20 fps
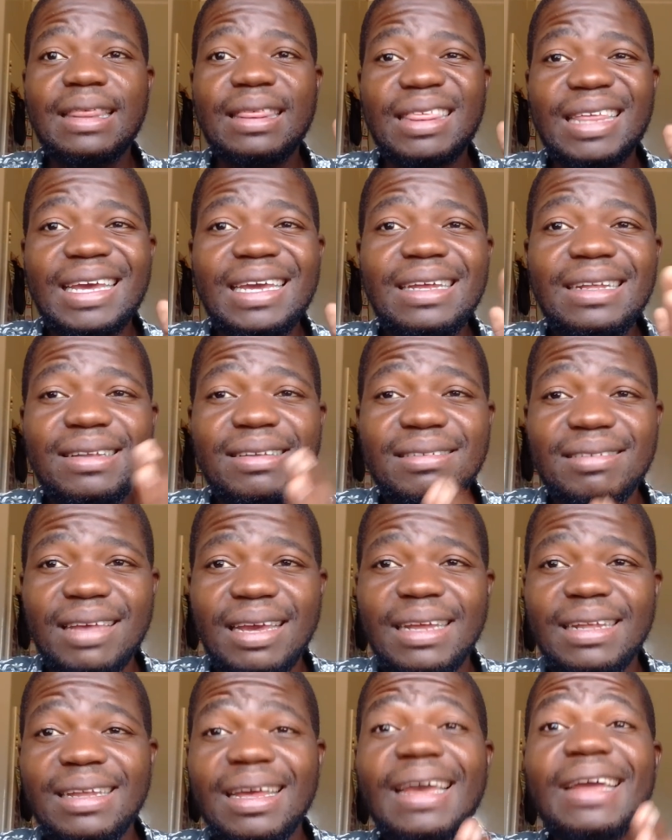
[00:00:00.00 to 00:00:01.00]
they
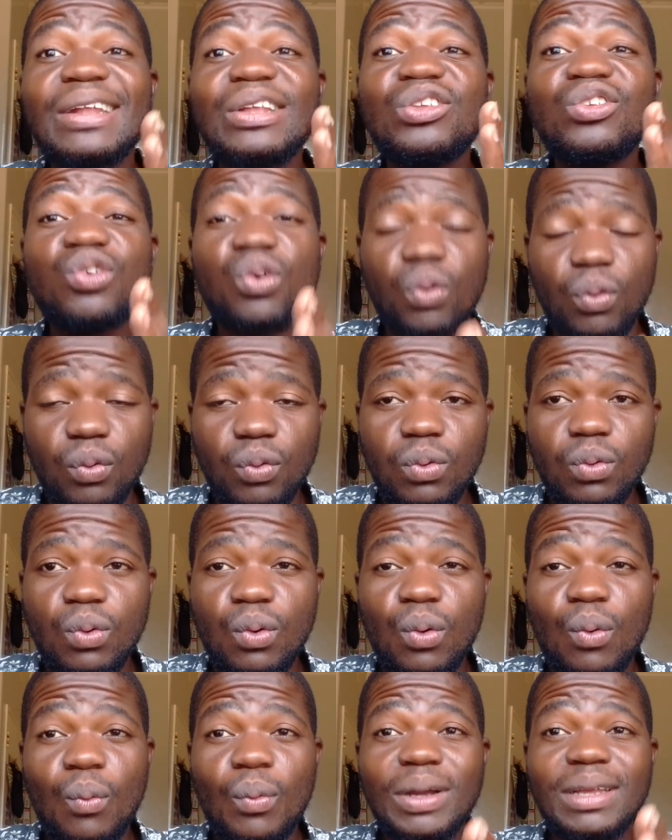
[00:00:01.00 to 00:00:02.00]
designed a tool
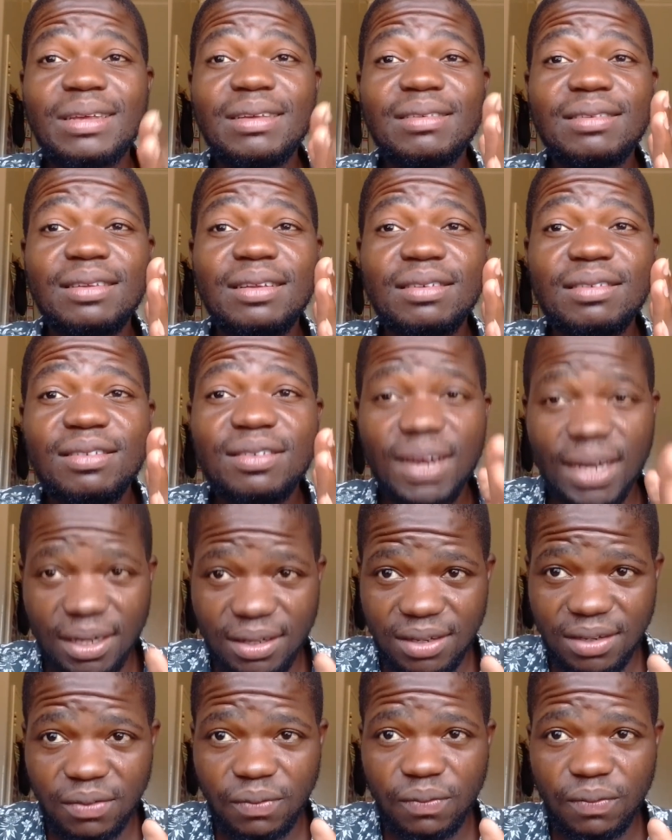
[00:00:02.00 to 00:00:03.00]
which is
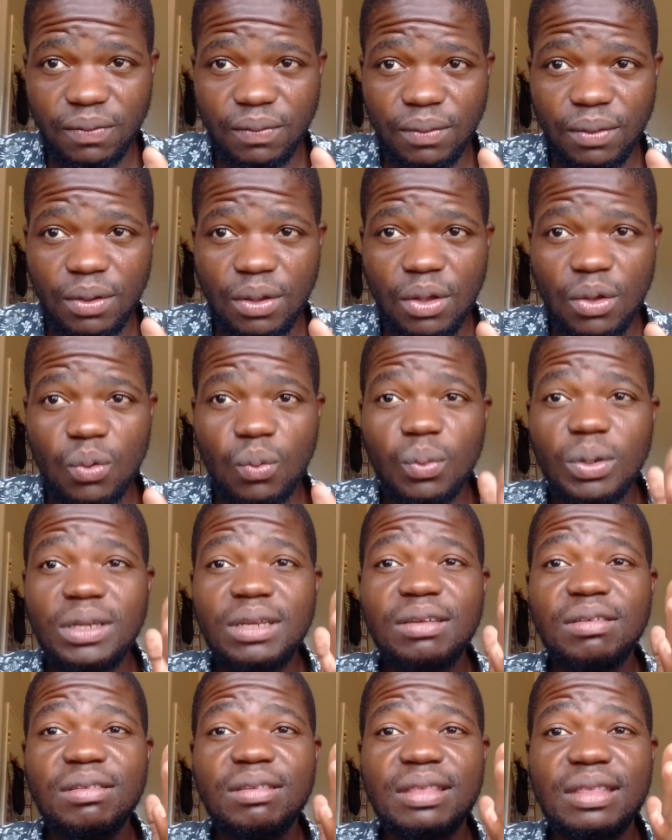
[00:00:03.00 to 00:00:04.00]
destructive, which
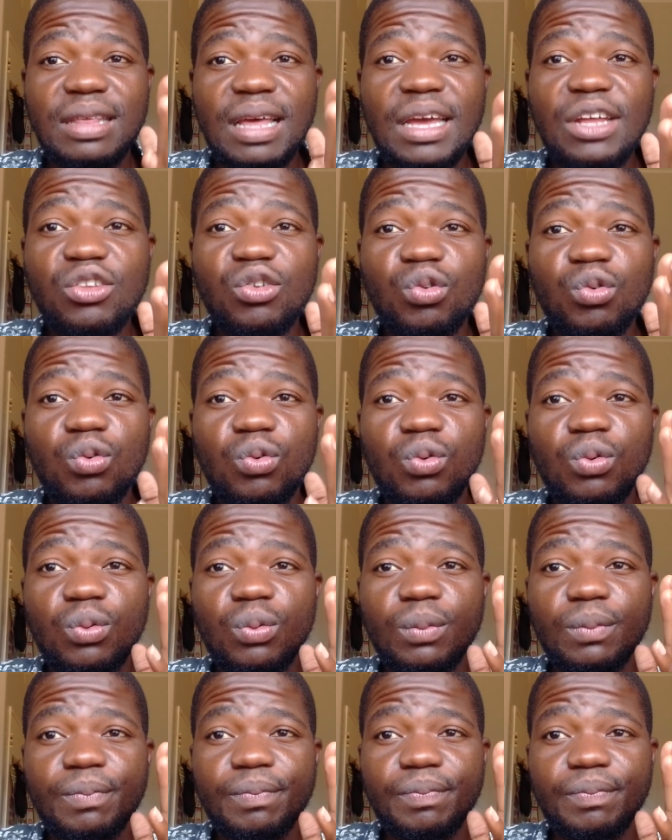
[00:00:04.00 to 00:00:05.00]
is there to